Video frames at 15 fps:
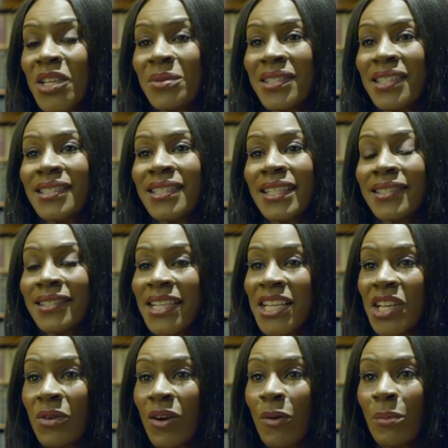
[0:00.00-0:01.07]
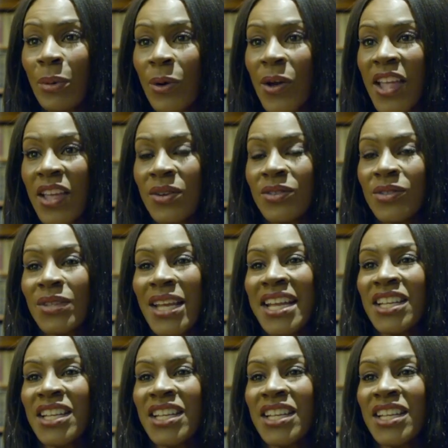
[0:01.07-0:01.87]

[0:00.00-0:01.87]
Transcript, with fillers: who is a 16 year old boy who's